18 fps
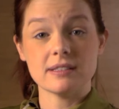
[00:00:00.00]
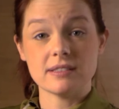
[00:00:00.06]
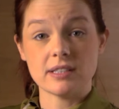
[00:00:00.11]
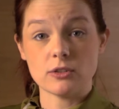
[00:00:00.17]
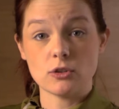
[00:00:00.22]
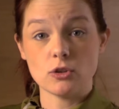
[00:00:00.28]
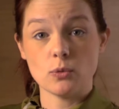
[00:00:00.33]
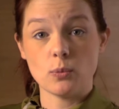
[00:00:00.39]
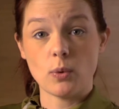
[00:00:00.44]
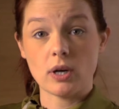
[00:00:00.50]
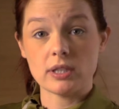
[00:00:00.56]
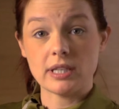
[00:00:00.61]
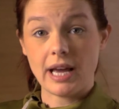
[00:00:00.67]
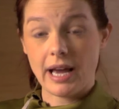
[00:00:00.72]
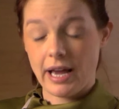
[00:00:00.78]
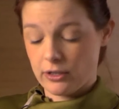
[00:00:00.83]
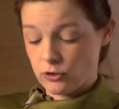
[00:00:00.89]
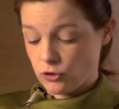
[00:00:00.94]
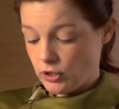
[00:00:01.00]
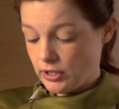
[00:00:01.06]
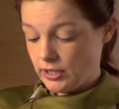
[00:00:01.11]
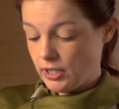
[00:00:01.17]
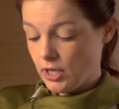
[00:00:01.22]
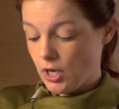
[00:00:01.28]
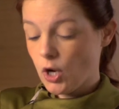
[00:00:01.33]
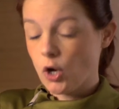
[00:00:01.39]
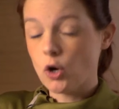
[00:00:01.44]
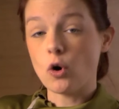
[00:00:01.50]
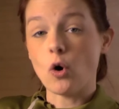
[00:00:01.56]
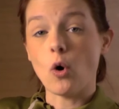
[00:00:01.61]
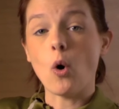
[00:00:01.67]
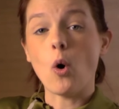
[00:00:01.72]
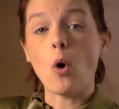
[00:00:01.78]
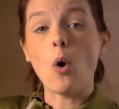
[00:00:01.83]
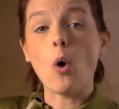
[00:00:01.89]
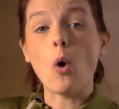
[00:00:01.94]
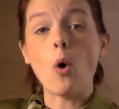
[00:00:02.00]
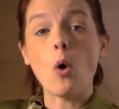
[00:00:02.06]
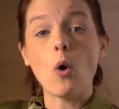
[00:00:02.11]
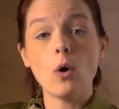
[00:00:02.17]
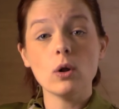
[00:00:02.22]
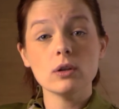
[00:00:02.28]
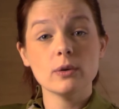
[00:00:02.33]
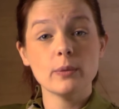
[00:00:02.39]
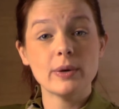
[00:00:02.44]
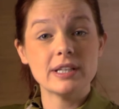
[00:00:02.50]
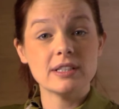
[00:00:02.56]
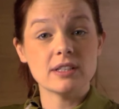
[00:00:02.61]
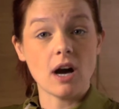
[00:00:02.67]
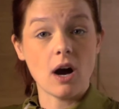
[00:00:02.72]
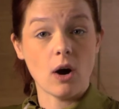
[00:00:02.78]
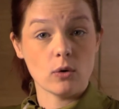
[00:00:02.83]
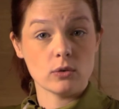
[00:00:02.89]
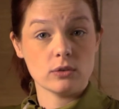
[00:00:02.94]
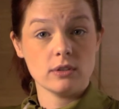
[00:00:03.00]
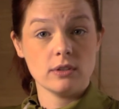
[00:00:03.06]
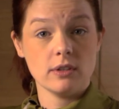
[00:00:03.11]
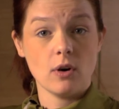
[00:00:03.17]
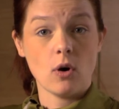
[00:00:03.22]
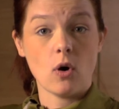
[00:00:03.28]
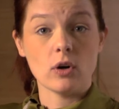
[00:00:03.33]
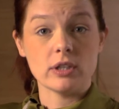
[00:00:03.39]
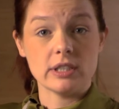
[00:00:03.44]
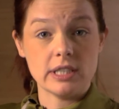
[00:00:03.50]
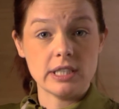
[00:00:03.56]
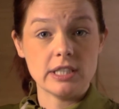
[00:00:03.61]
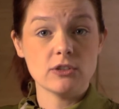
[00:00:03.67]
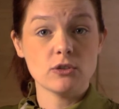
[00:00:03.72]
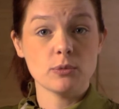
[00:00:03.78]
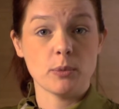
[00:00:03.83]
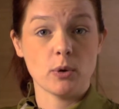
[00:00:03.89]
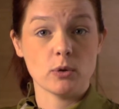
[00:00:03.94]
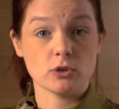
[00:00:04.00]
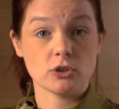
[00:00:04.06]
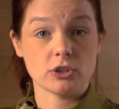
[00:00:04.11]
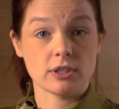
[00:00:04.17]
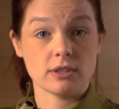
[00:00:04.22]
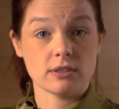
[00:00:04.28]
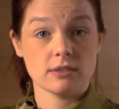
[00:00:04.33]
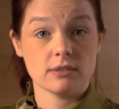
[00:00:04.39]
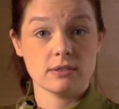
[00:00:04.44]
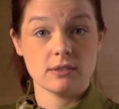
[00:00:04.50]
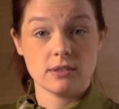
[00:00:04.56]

is that you want to actually go all the way down on each motion.